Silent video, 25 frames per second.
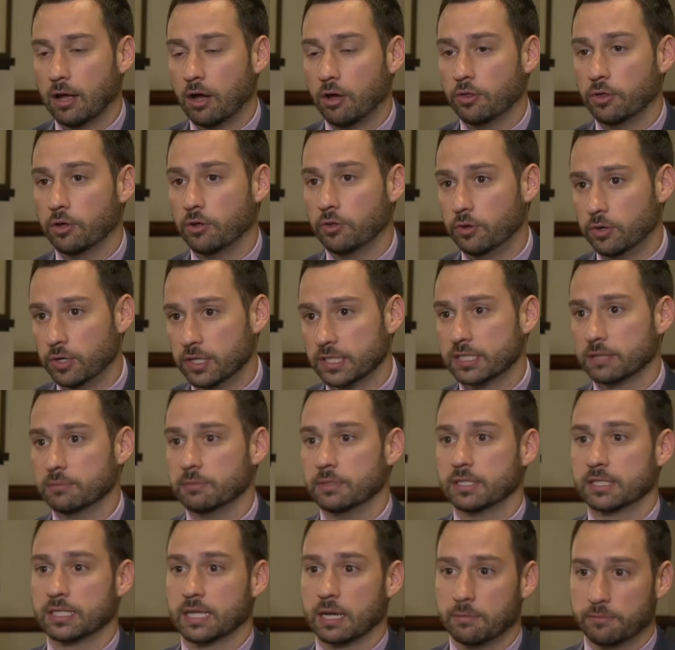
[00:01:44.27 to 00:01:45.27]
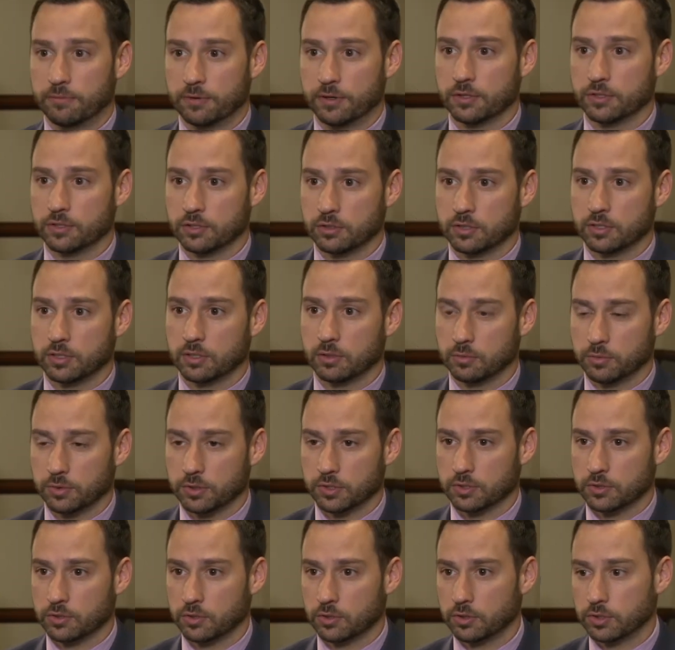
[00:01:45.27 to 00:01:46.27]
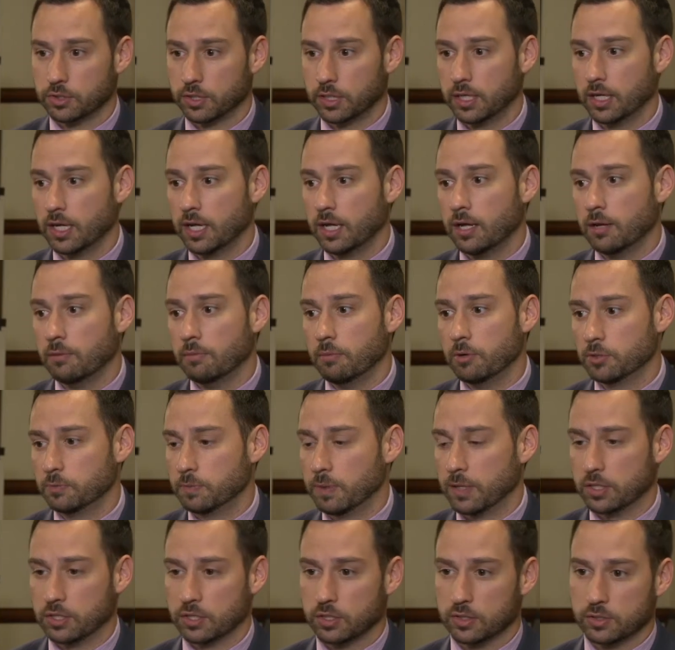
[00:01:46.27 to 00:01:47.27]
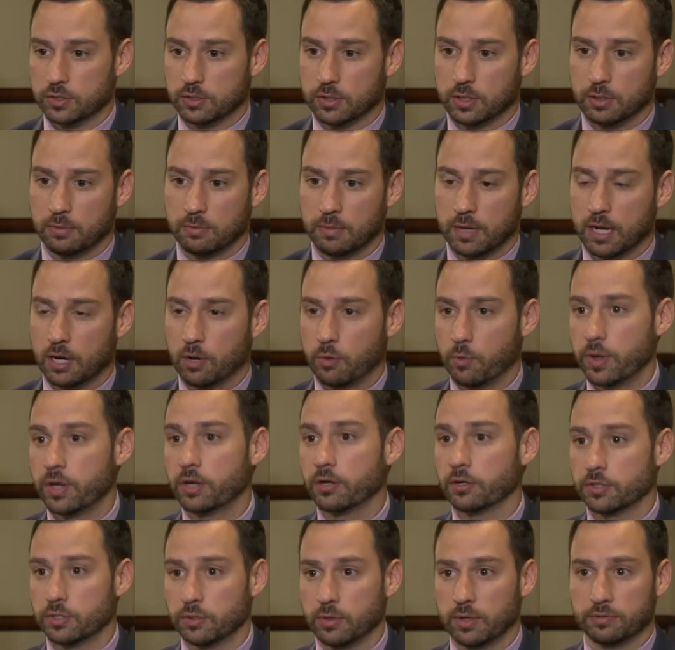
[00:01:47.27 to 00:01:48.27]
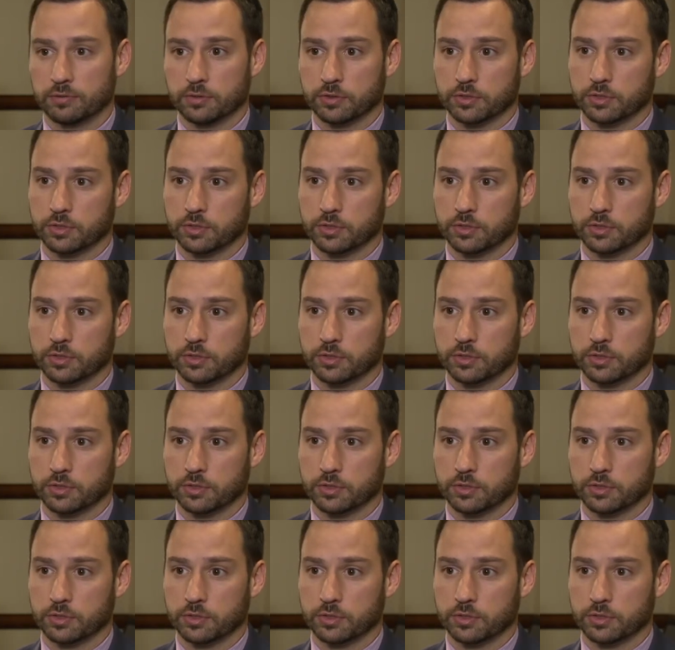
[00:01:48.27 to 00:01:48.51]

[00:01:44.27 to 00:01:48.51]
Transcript: Although there is some discomfort associated with the surgery, most patients by a week or two after